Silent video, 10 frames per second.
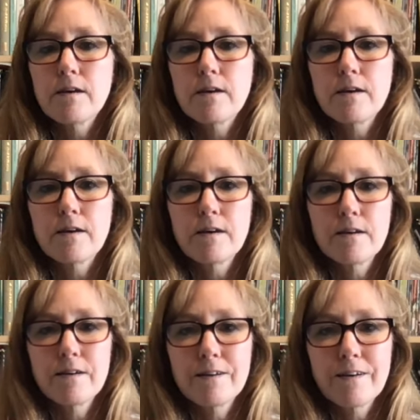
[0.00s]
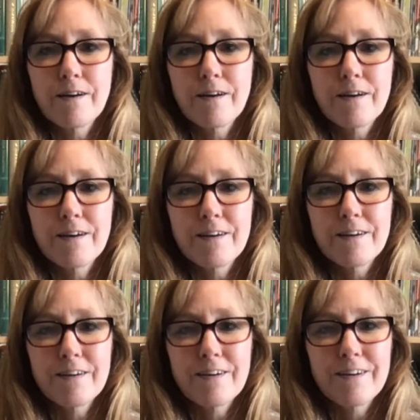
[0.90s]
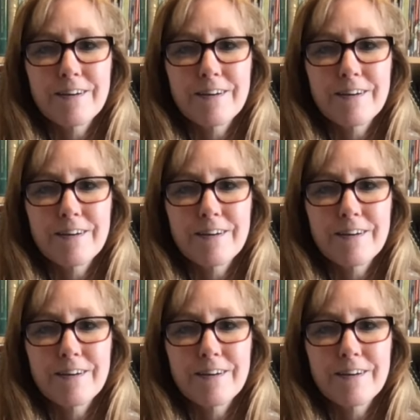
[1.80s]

(silence)